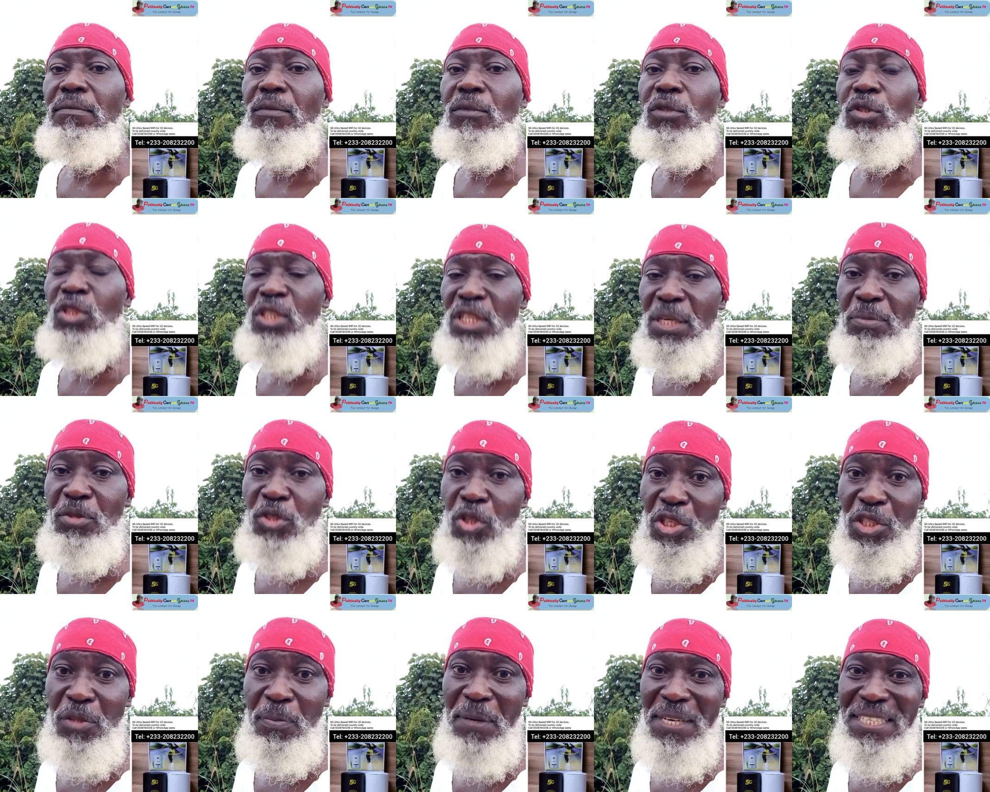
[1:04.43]
You name
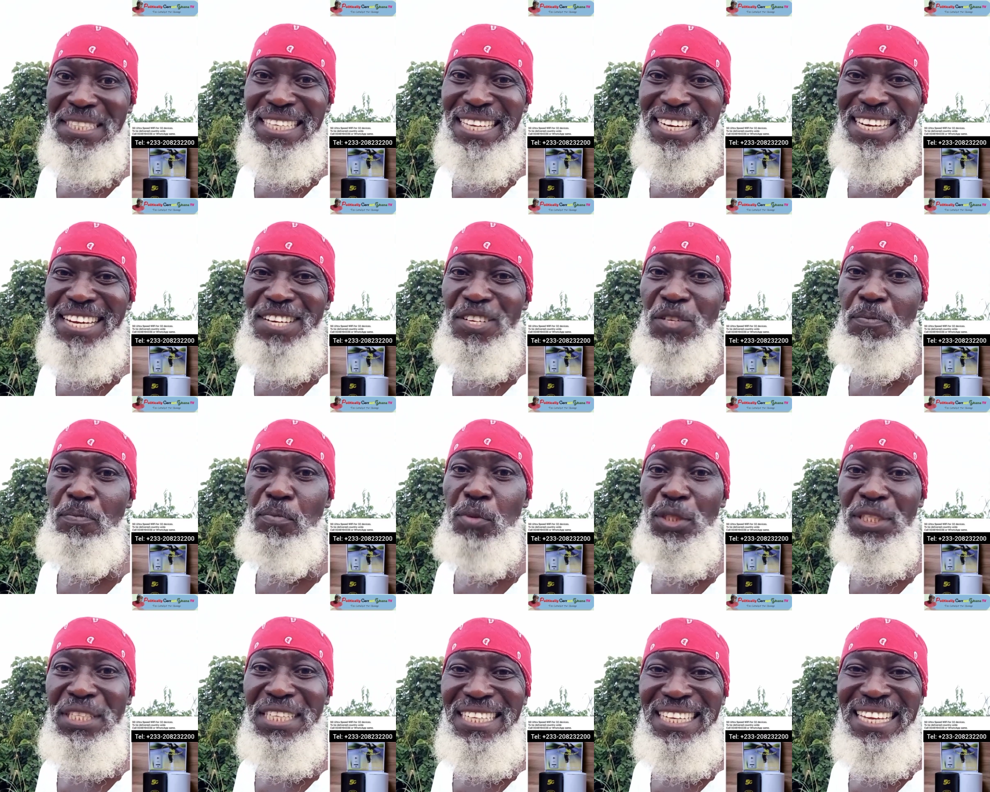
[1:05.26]
suspects and then you
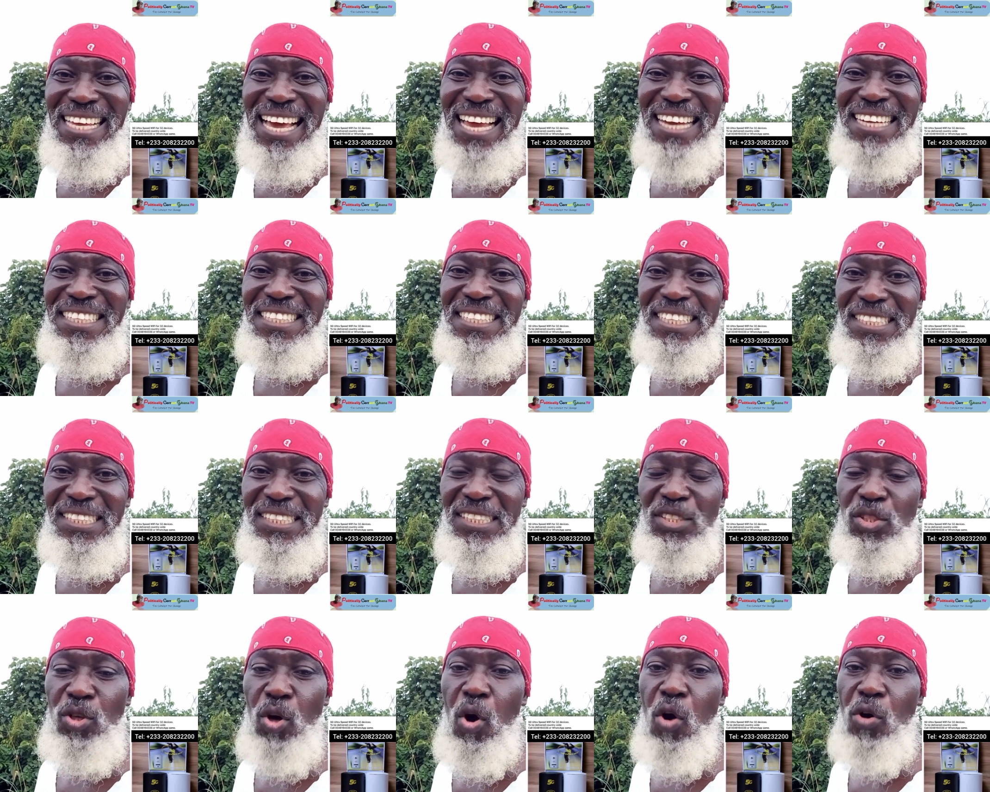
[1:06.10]
put the
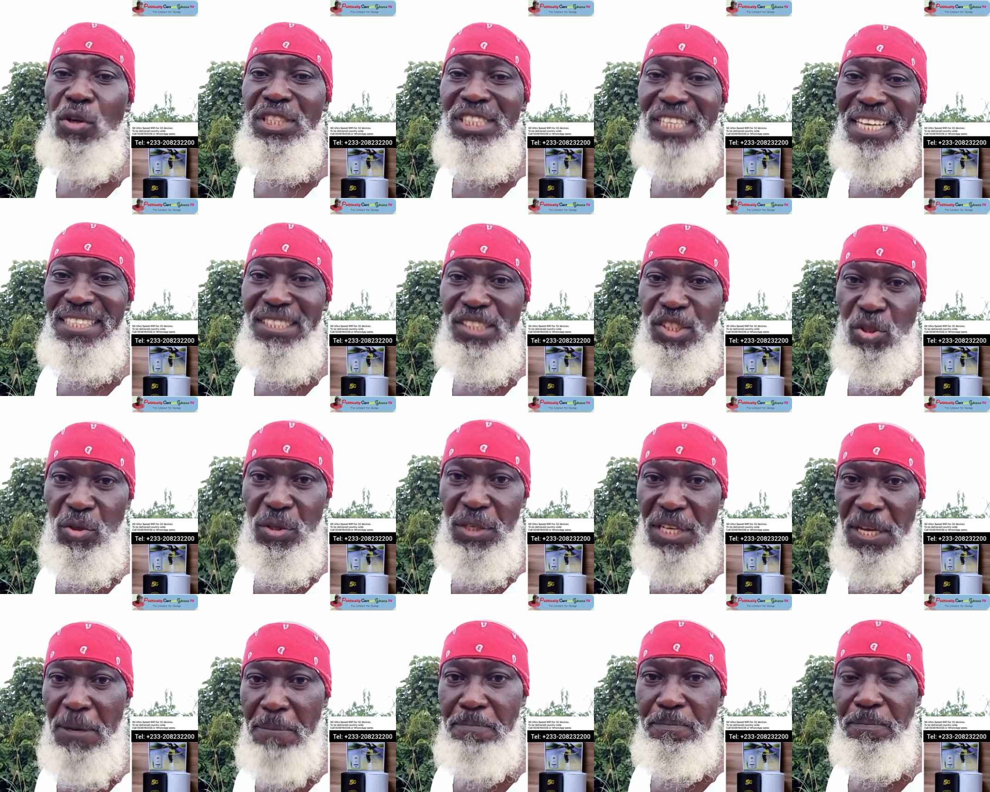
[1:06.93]
allegations or charges on
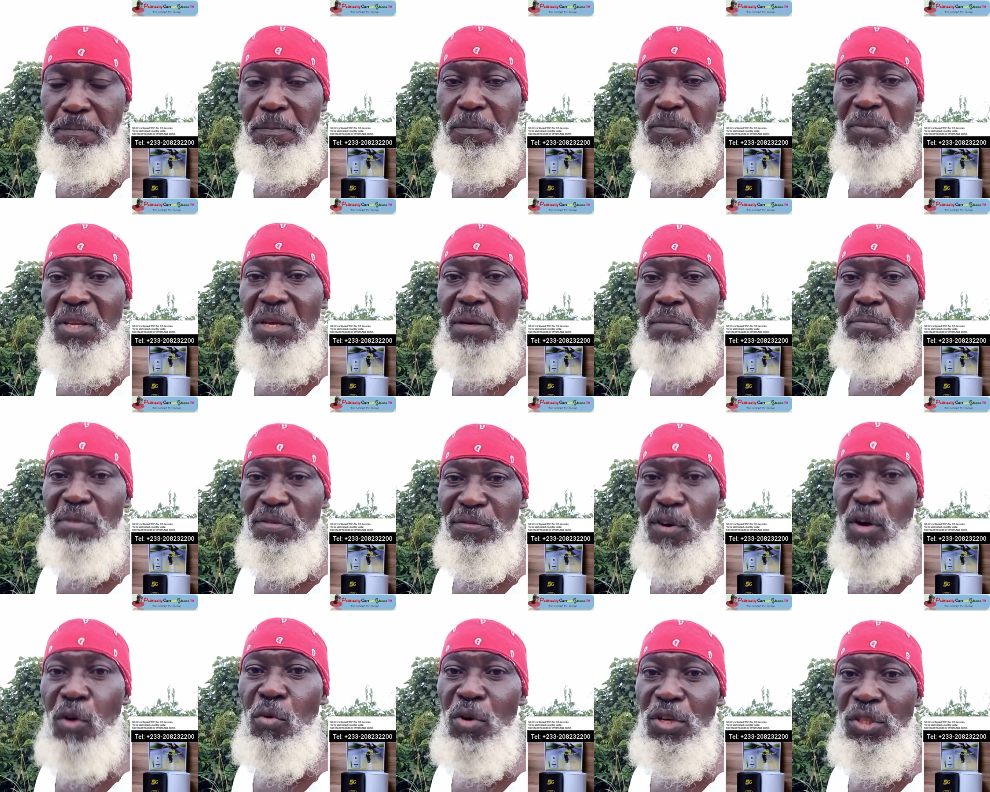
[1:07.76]
them
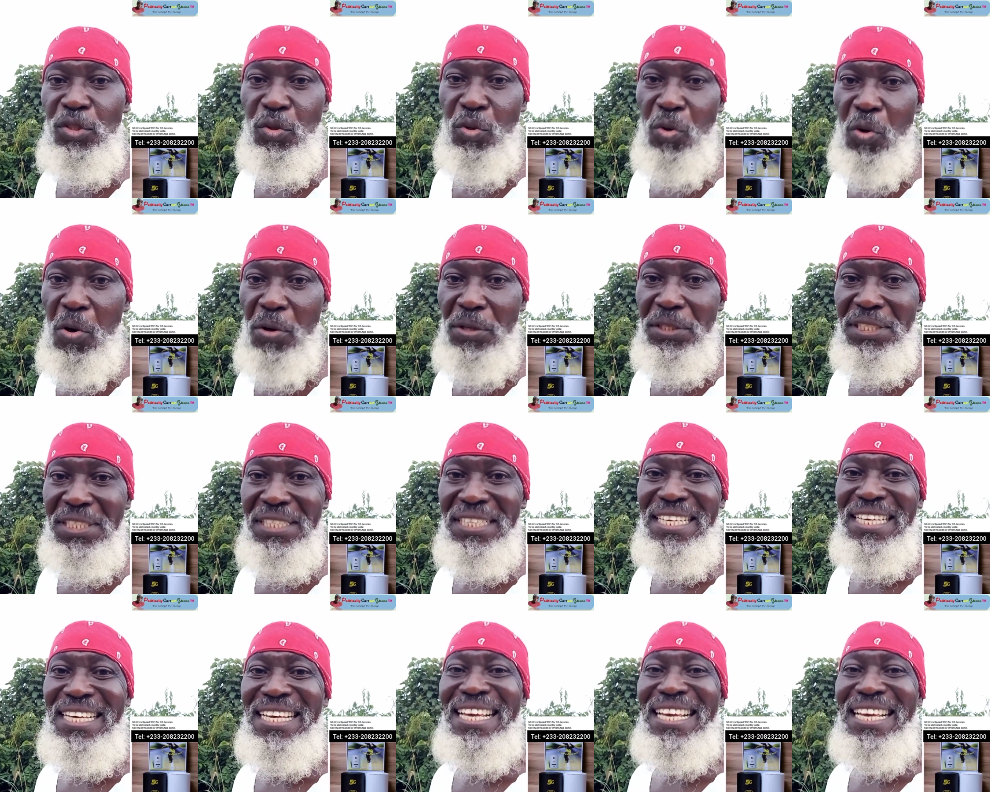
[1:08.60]
before going to court.